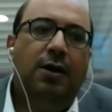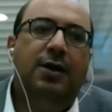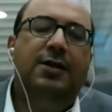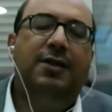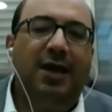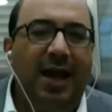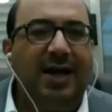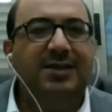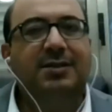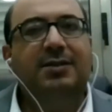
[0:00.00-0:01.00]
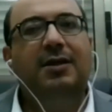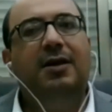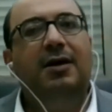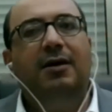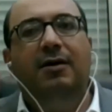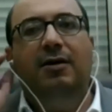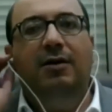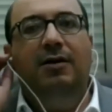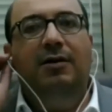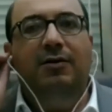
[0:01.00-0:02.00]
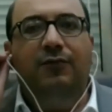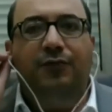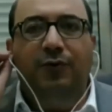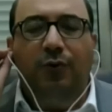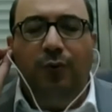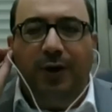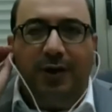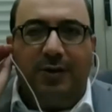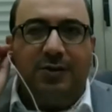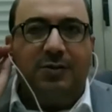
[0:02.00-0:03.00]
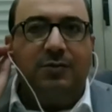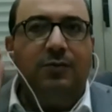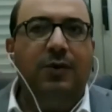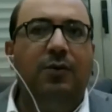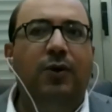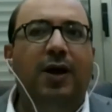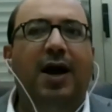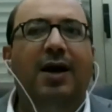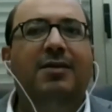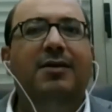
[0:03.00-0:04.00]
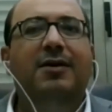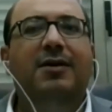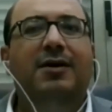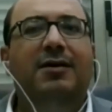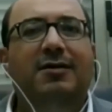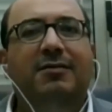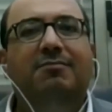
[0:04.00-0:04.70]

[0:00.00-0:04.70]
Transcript: the last few weeks, we had a